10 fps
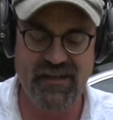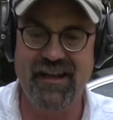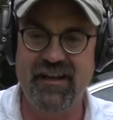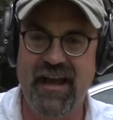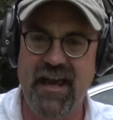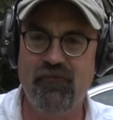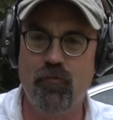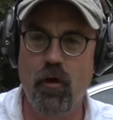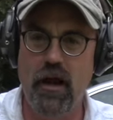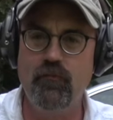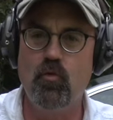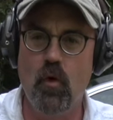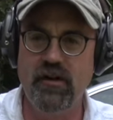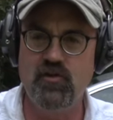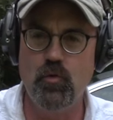the K-frame
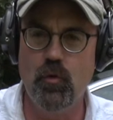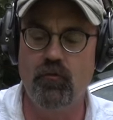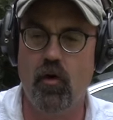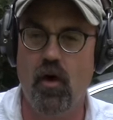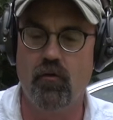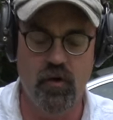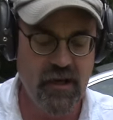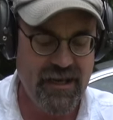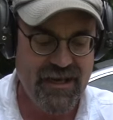22 revolver,